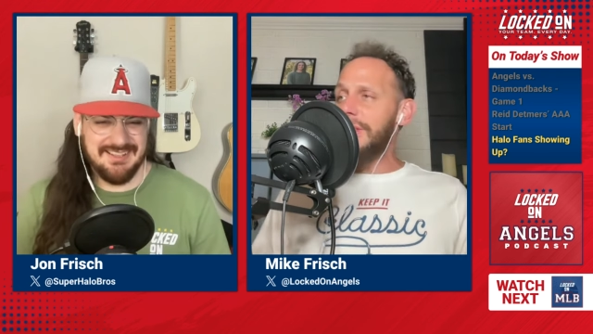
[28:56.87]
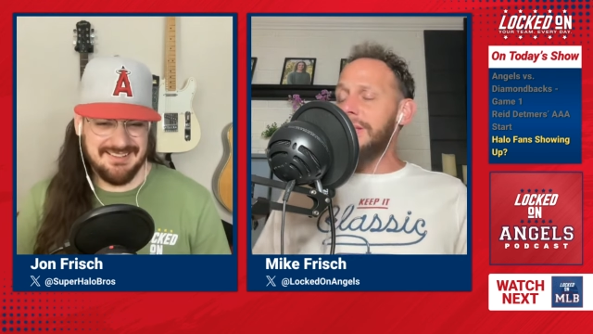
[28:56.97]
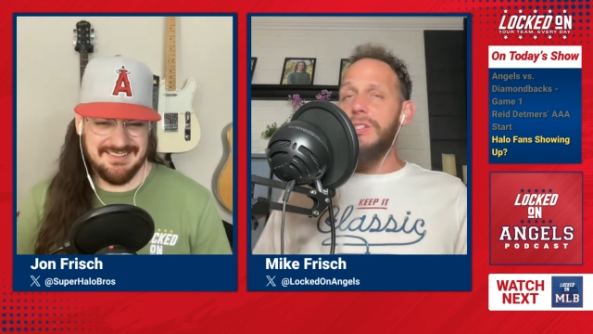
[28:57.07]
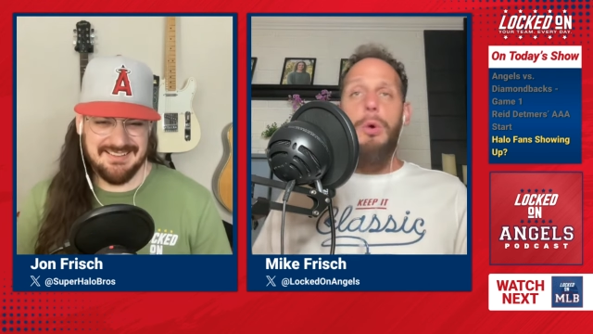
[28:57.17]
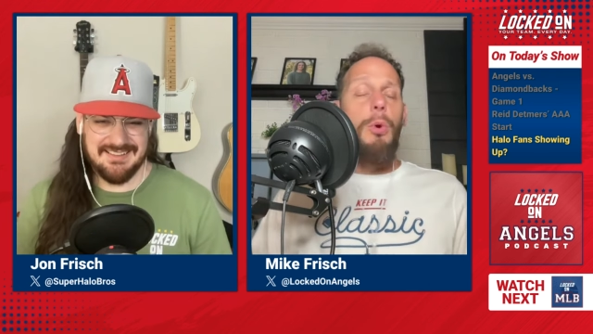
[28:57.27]

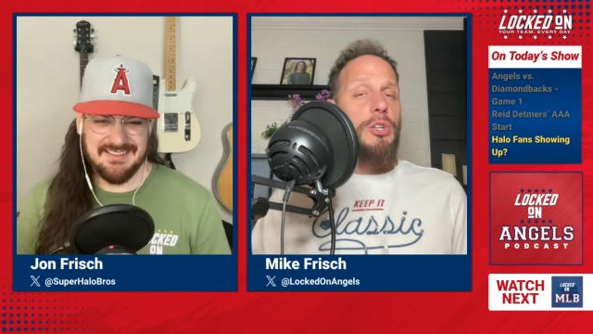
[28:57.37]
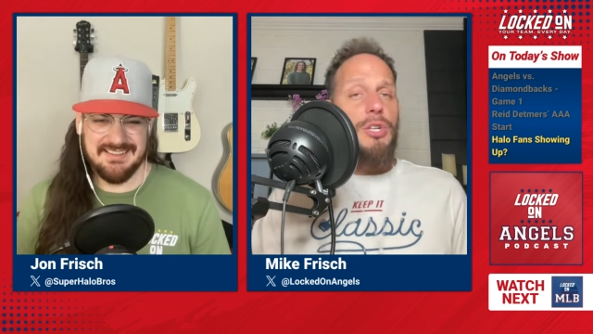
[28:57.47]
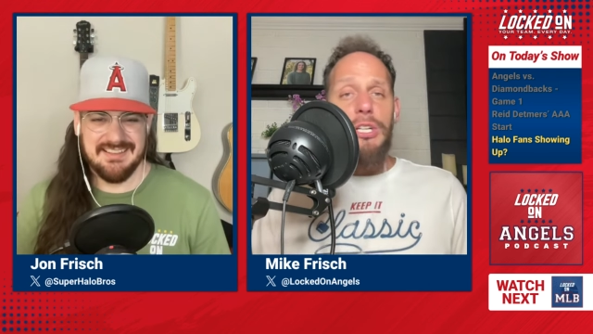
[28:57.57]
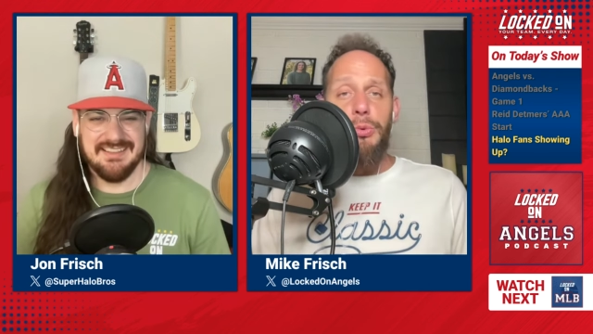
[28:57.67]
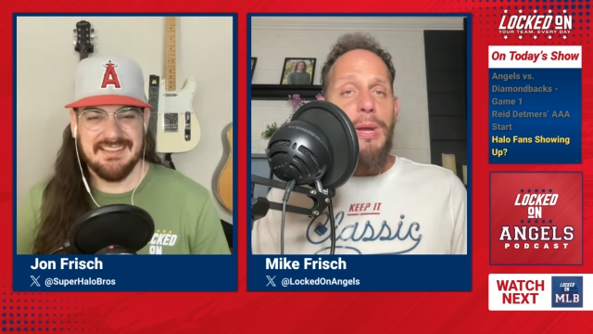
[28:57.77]
Speaker 1: So we're
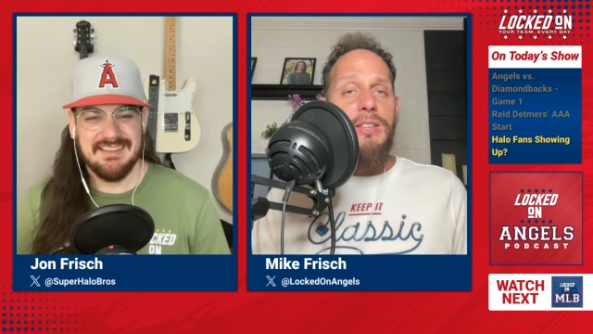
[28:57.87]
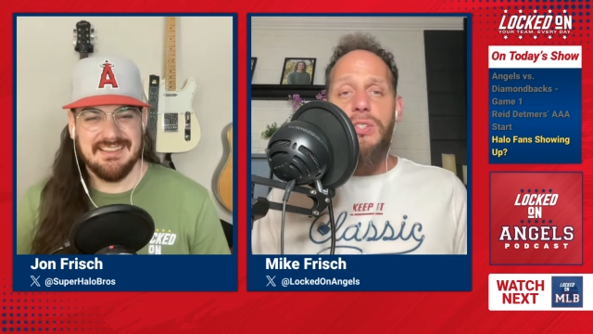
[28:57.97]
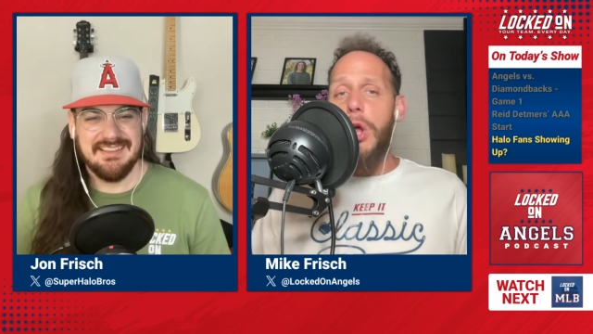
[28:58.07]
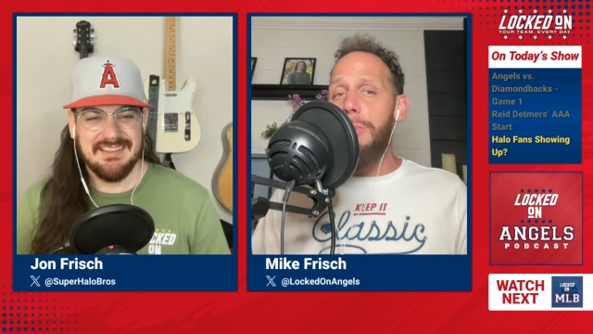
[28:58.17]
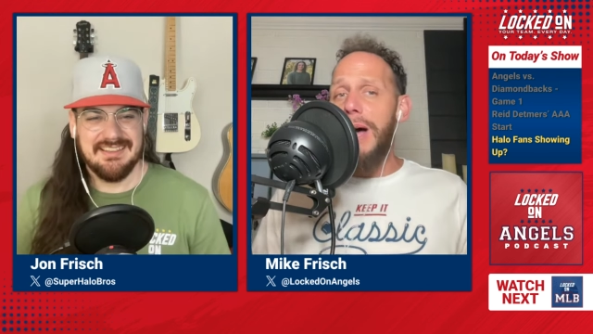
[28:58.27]
going to win
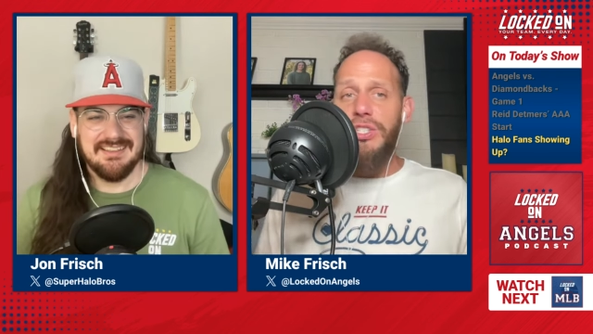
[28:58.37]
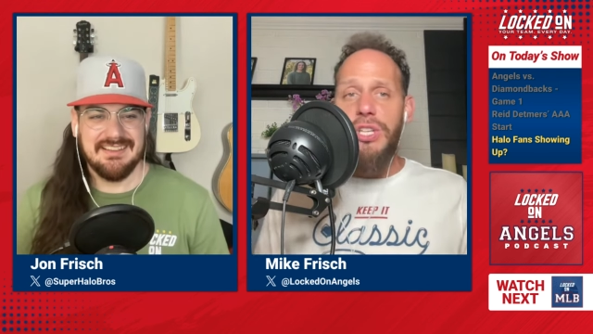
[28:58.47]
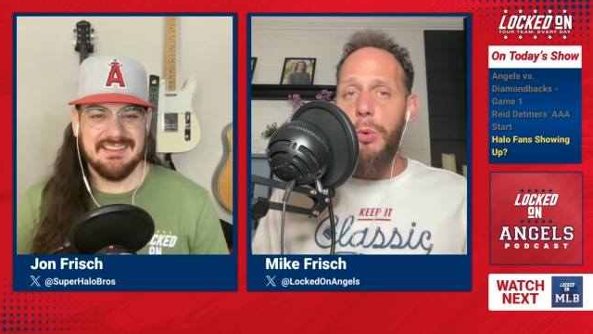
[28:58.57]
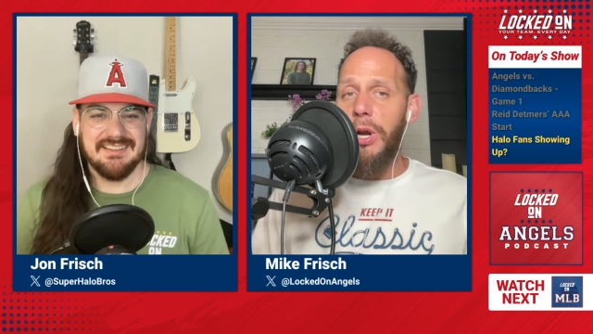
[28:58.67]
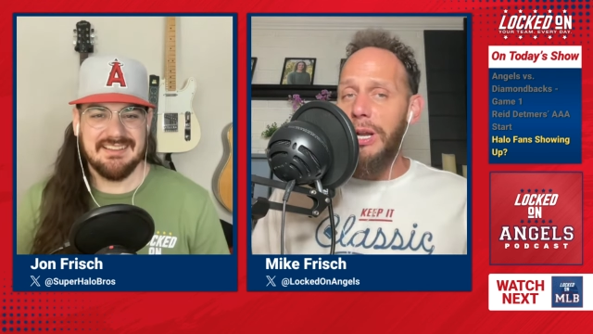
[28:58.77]
so much that
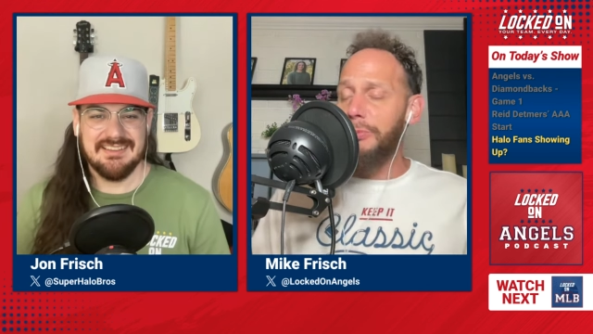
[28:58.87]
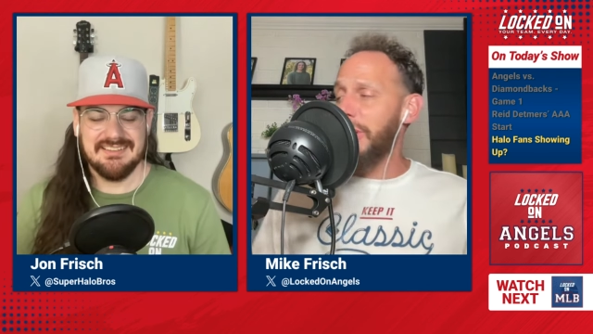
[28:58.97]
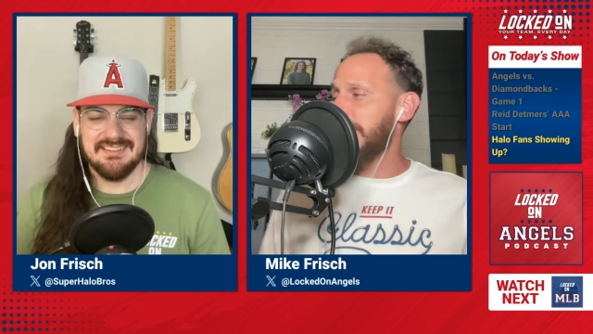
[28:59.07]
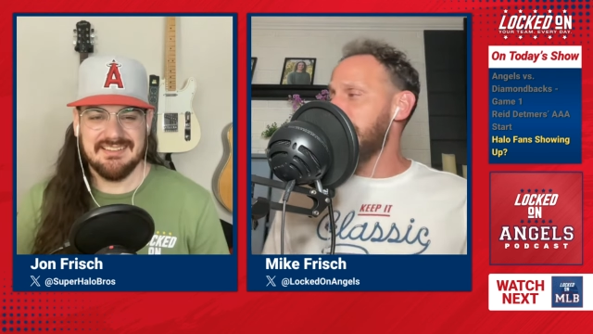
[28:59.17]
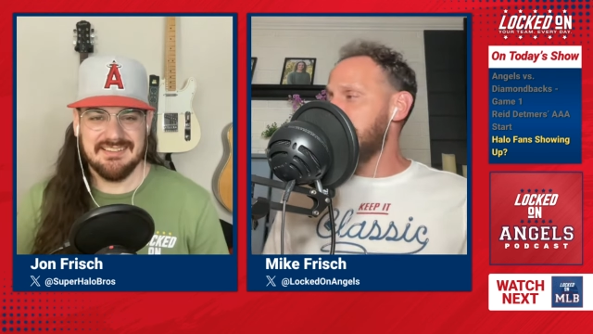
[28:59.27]
we're going to put